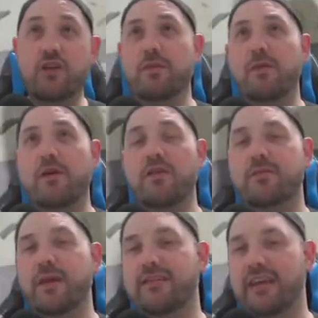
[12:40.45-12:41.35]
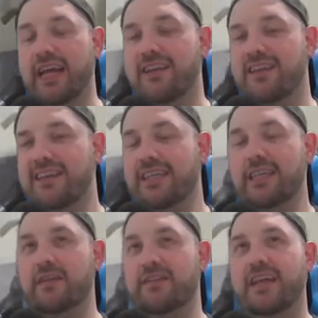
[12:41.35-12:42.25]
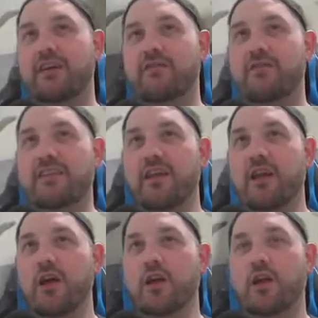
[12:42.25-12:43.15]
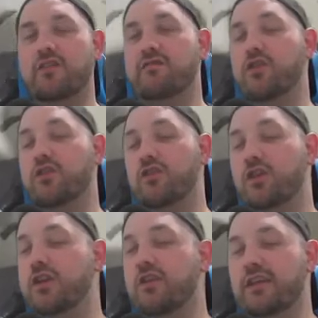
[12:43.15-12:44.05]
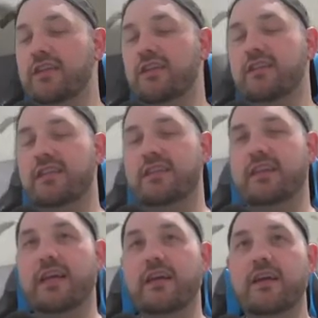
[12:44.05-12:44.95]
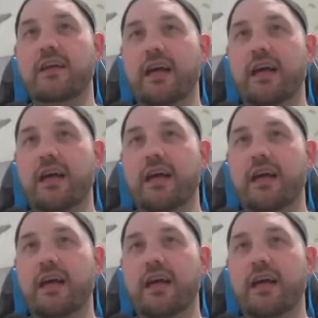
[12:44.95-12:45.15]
Grim Horror Specs, again, a little bit of sacrifice, lots of non-token creatures in this deck,